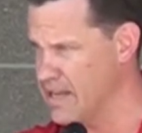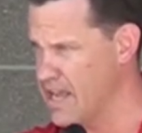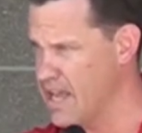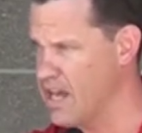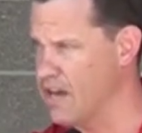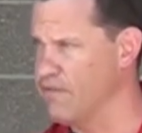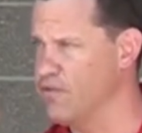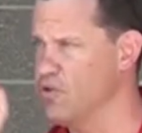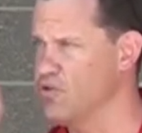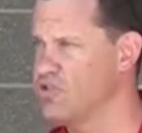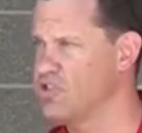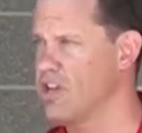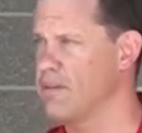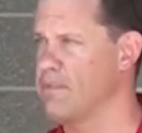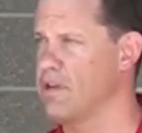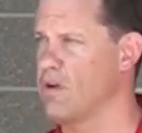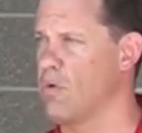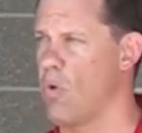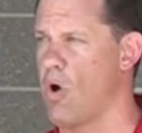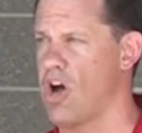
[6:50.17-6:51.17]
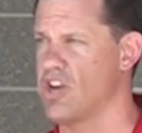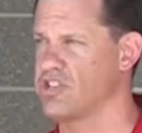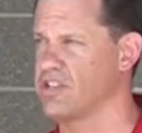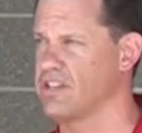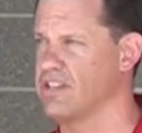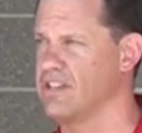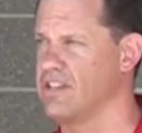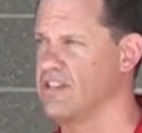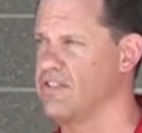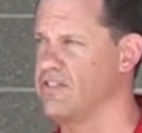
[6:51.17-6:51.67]
And if you send me to
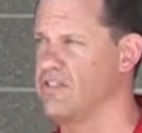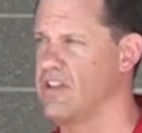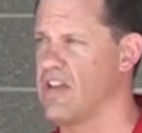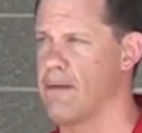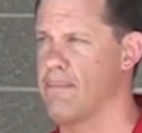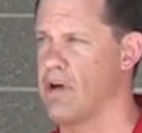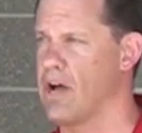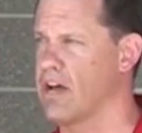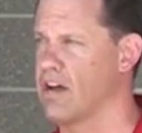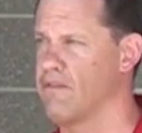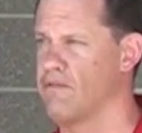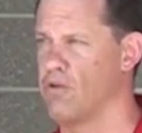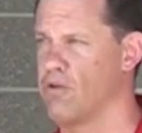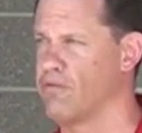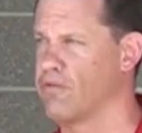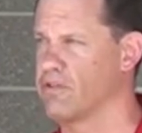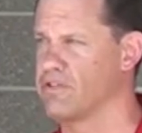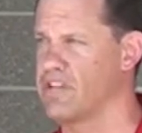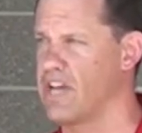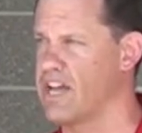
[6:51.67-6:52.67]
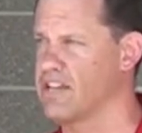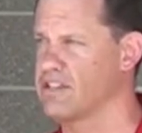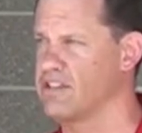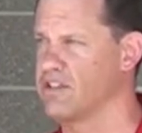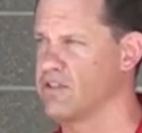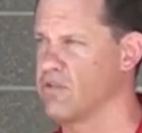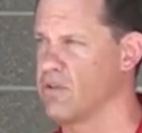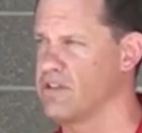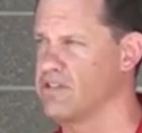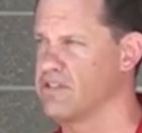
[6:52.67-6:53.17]
Washington, D.C., I'm not going to vote for tax
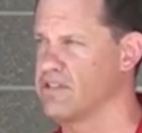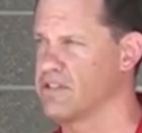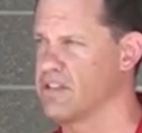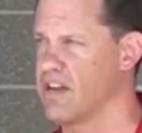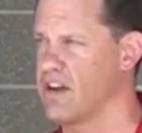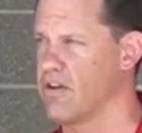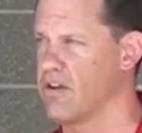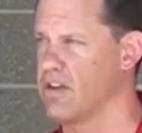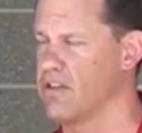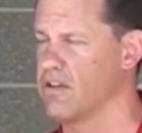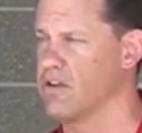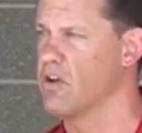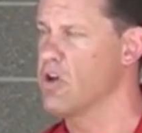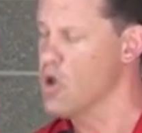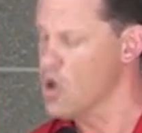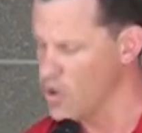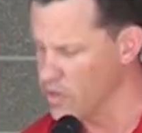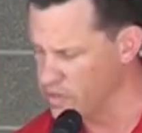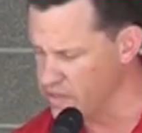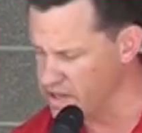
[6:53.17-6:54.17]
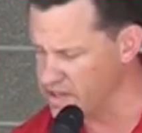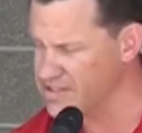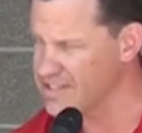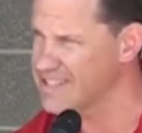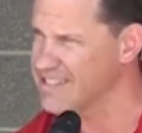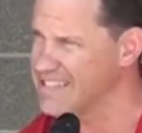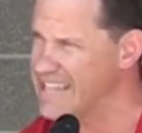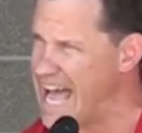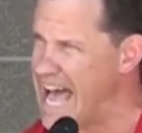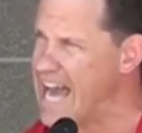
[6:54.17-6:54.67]
increases there either. This
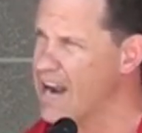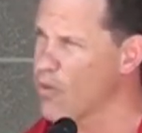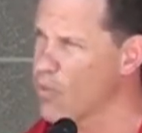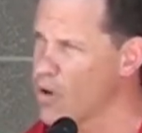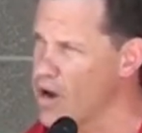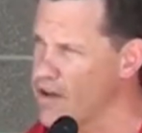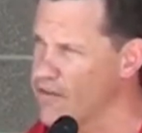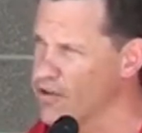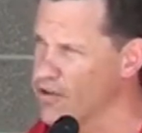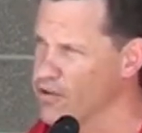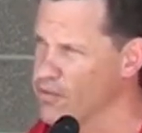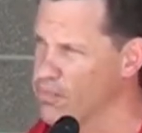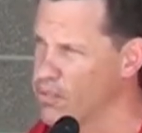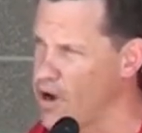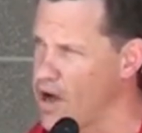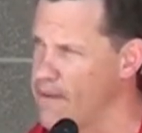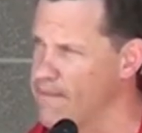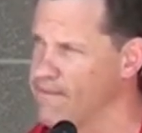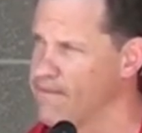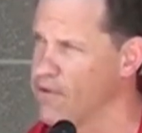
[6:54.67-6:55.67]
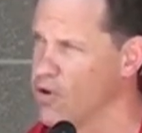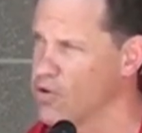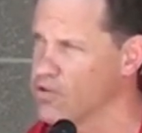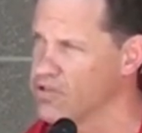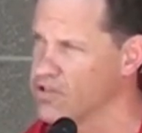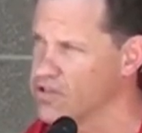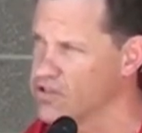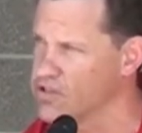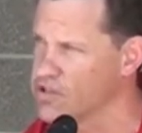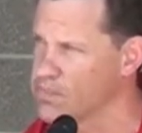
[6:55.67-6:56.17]
is not a revenue problem,
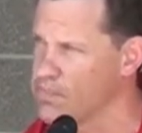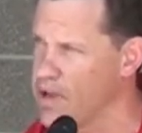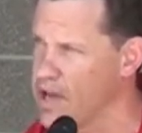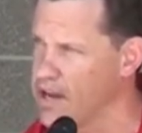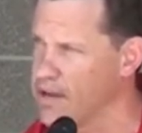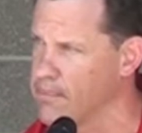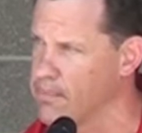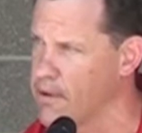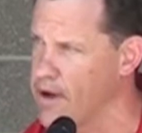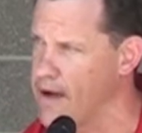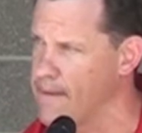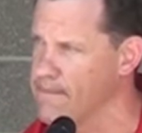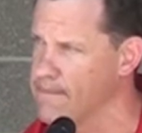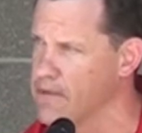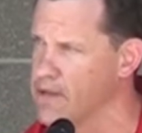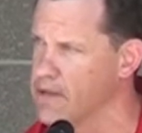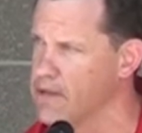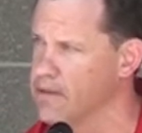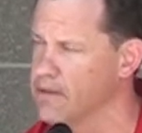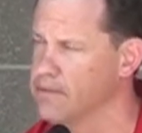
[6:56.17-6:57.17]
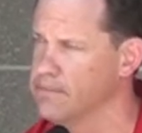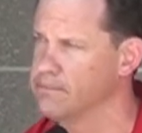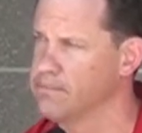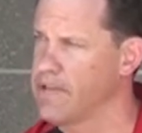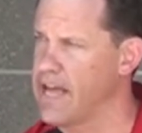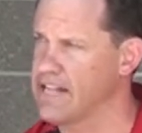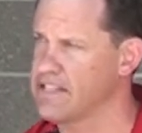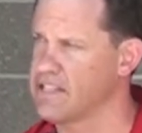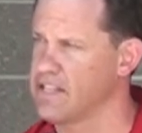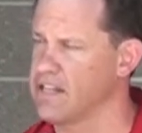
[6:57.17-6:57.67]
folks. It's a spending problem.
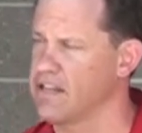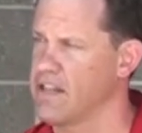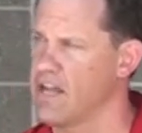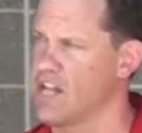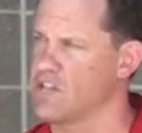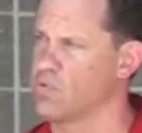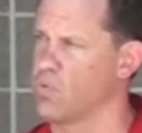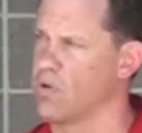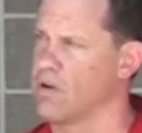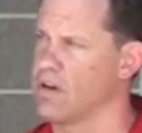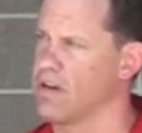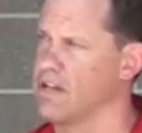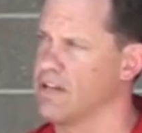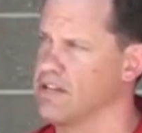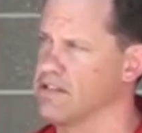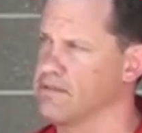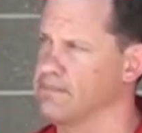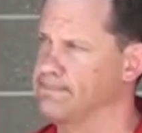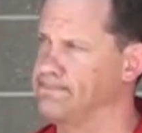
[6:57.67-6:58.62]
That's it. That's what it is.